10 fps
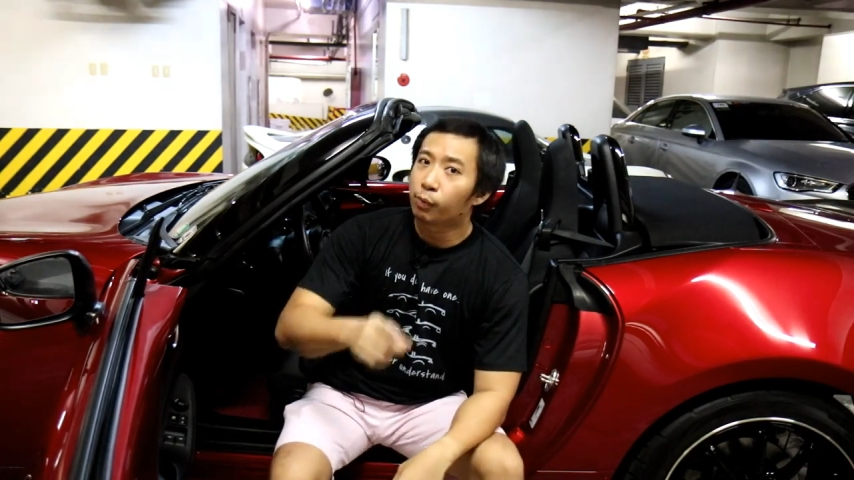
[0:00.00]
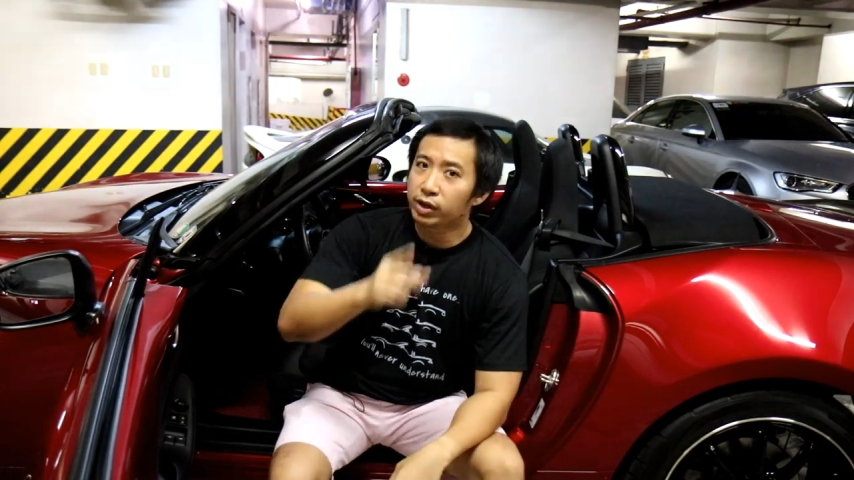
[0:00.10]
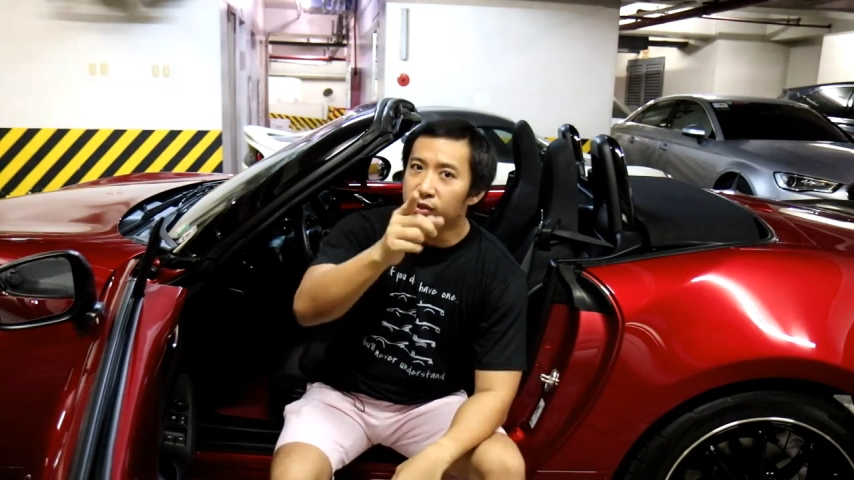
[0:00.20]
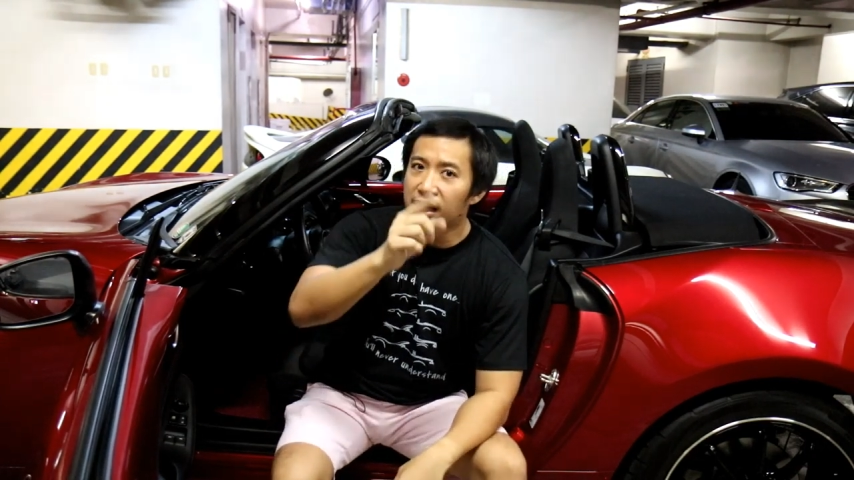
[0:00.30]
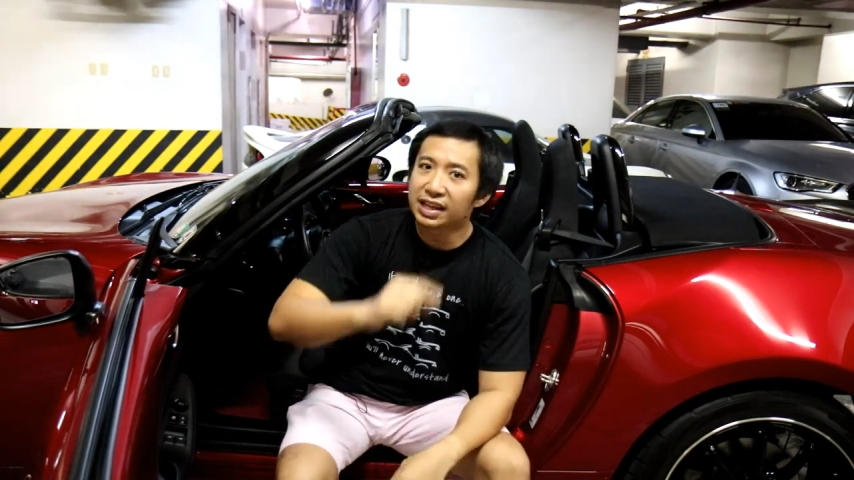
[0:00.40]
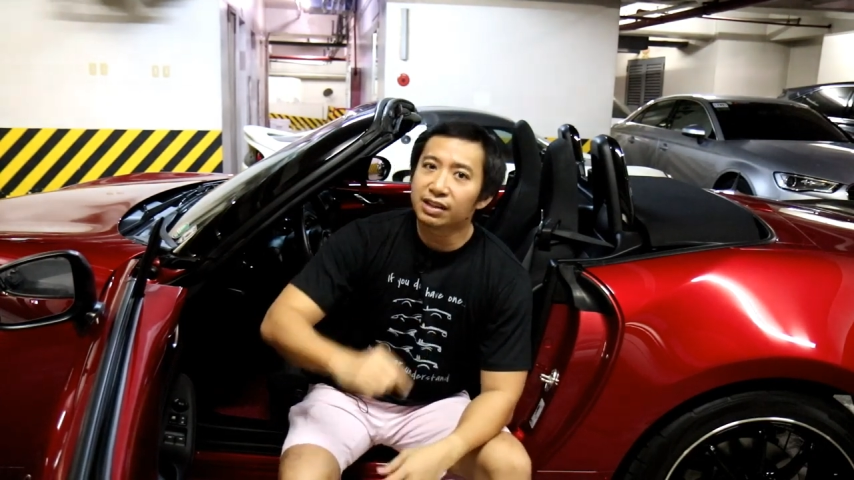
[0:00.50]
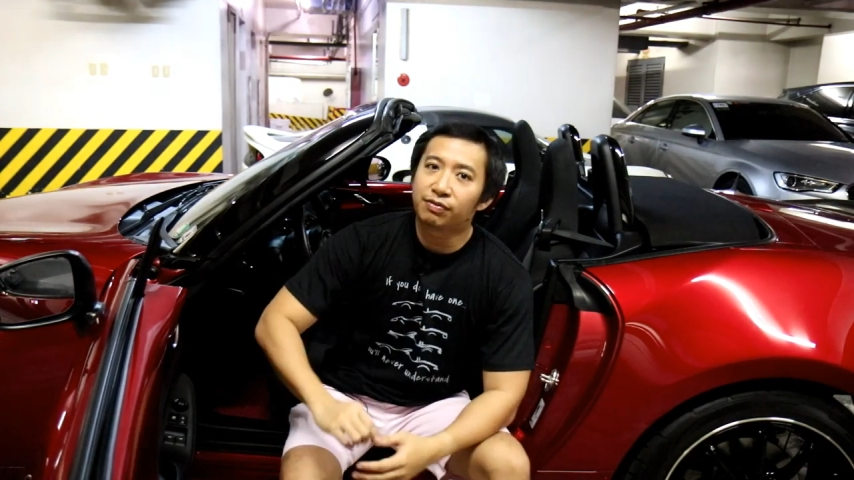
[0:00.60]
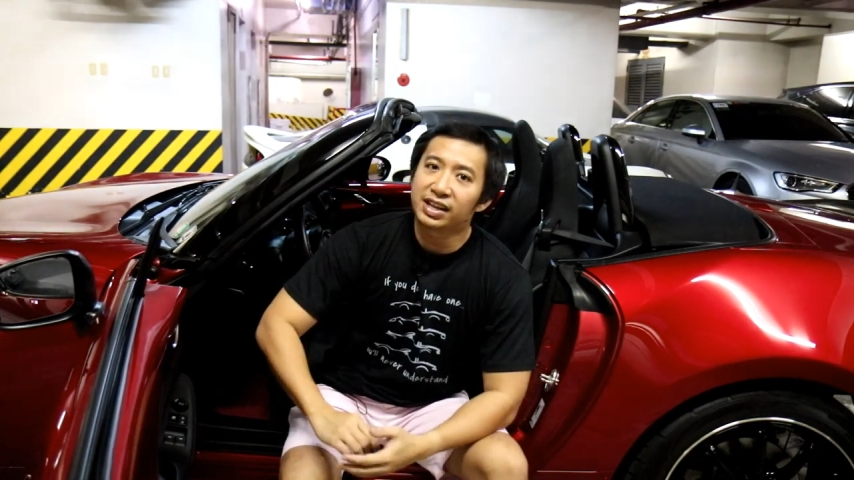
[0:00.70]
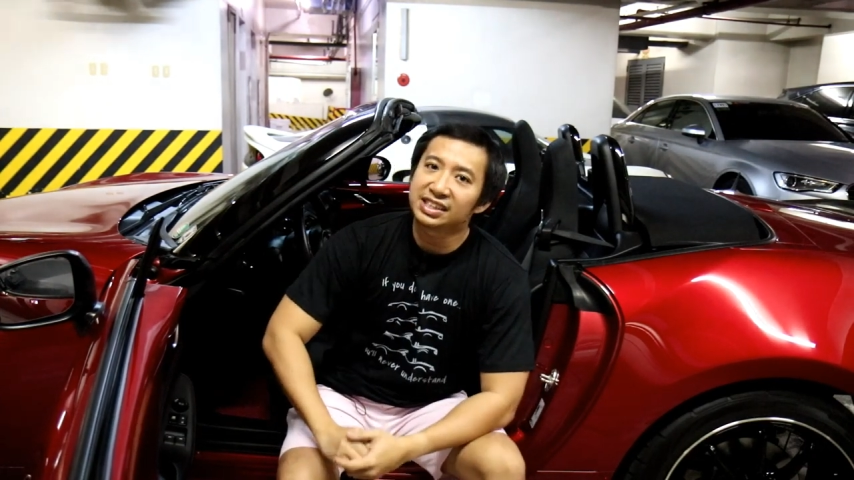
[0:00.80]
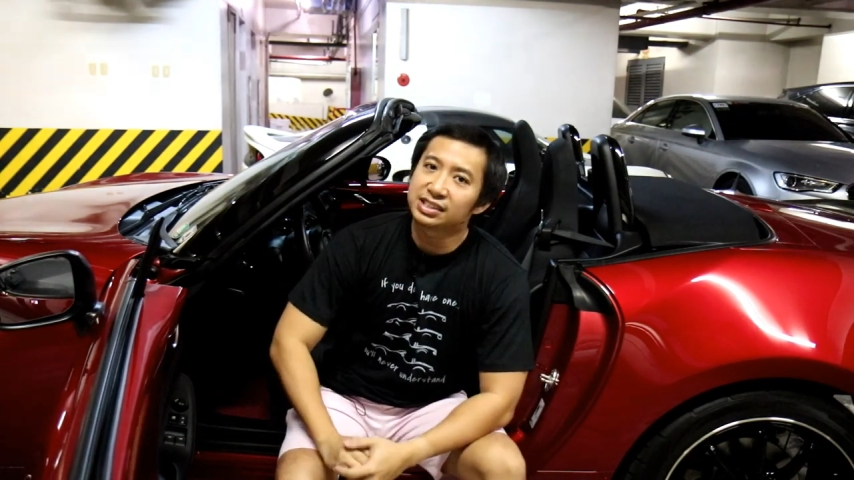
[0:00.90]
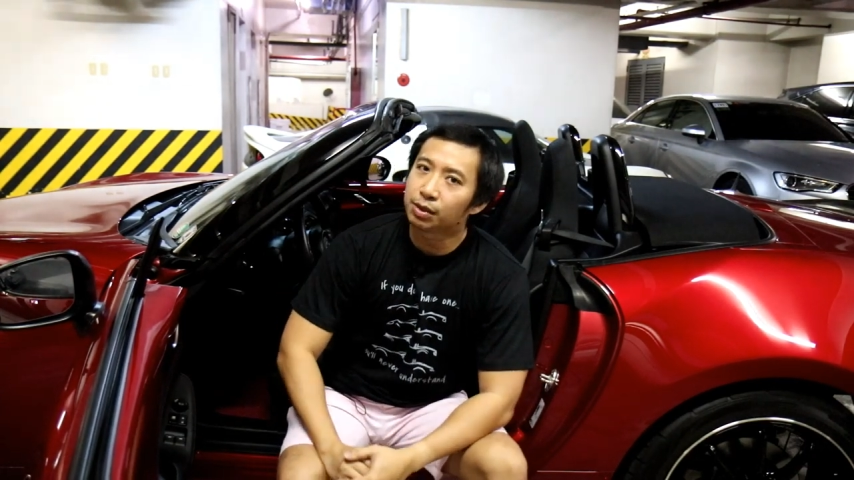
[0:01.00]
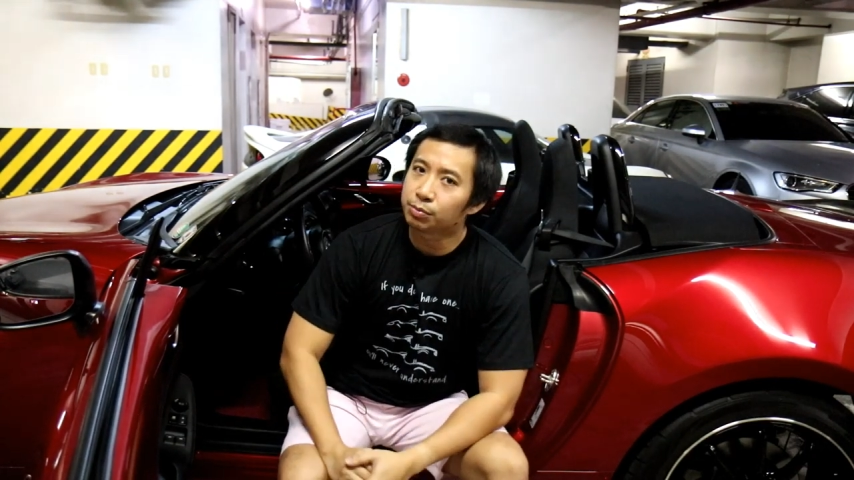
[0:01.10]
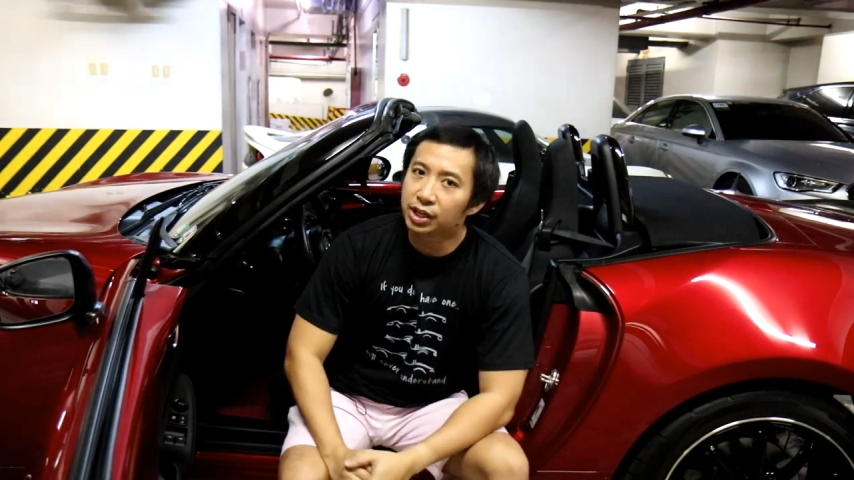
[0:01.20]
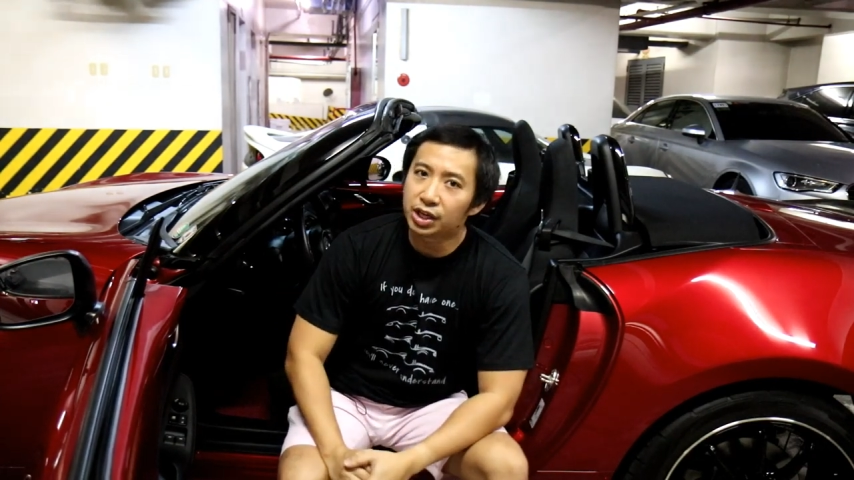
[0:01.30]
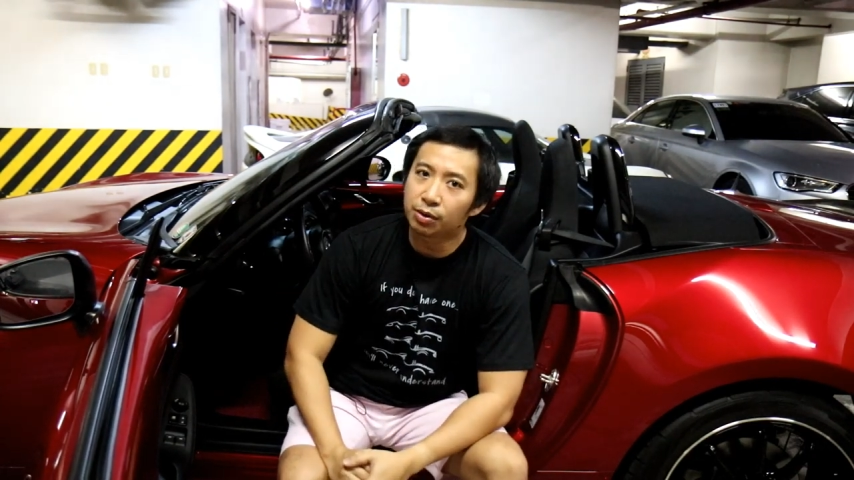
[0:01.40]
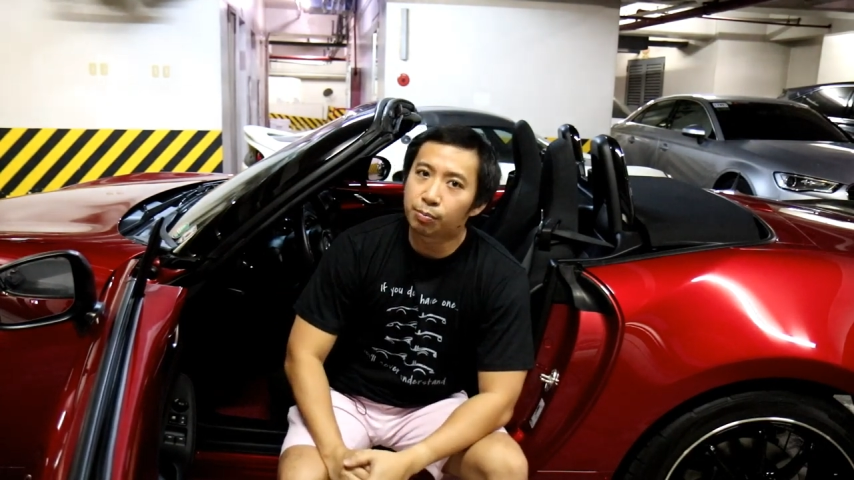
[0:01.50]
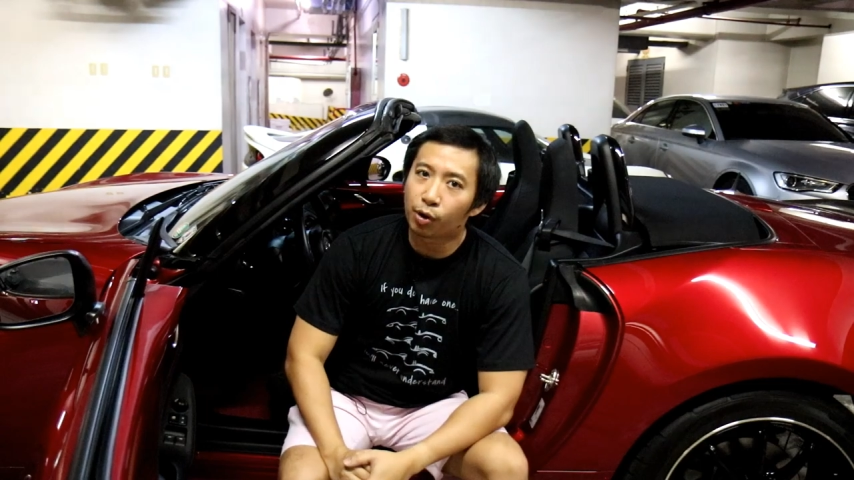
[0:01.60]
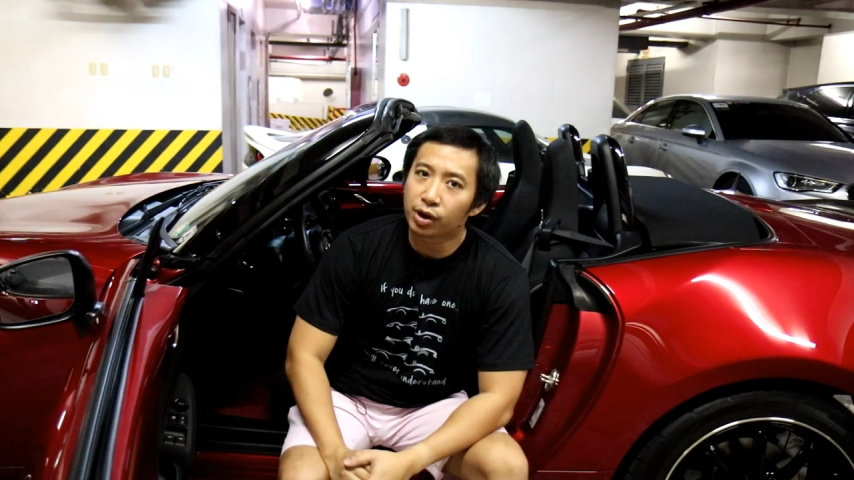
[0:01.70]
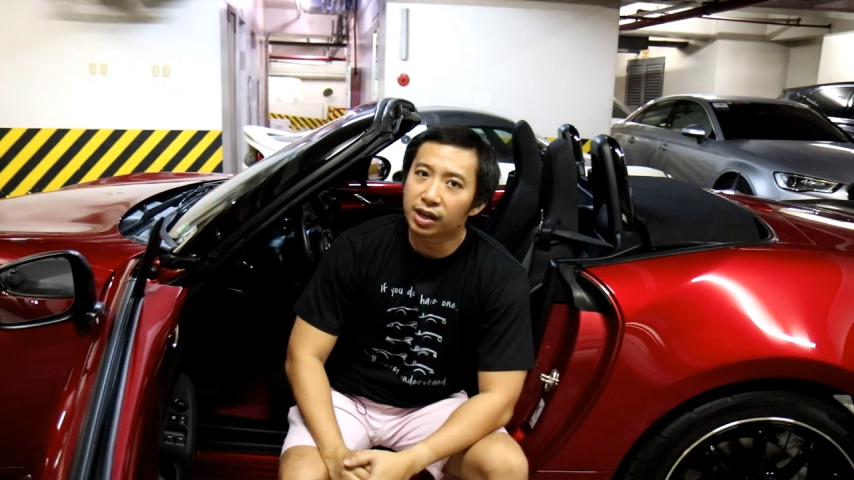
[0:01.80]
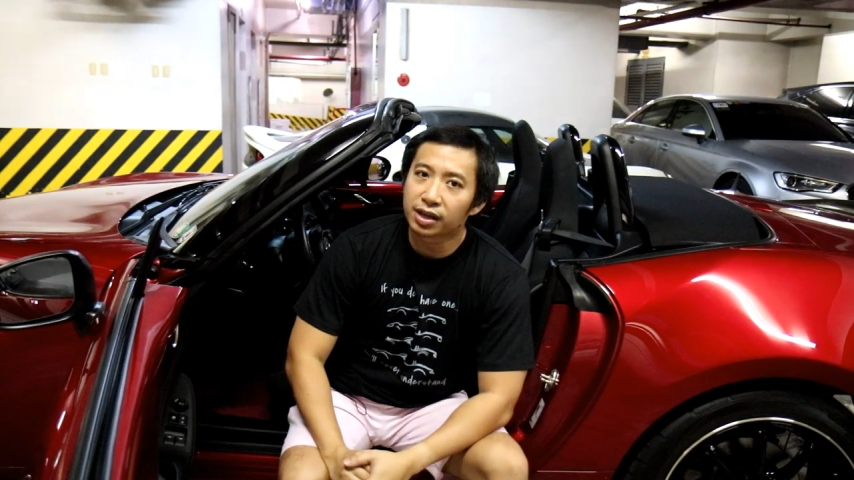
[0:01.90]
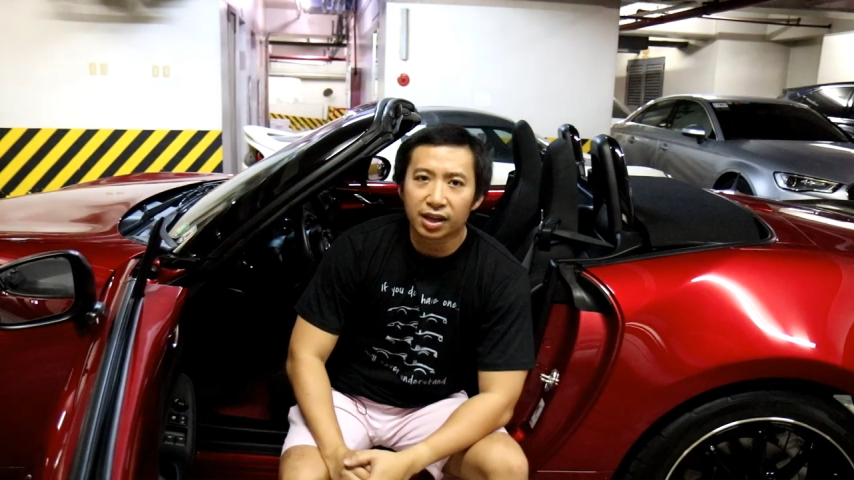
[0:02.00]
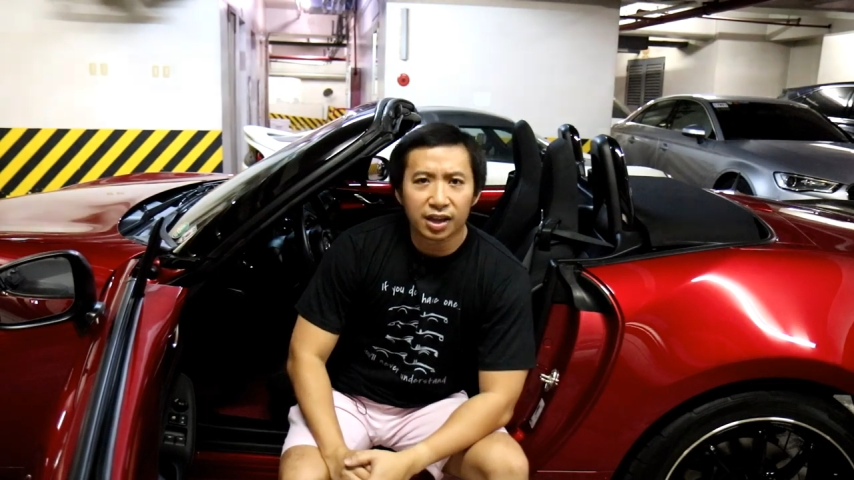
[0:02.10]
well, you gotta invest in some gear, boy.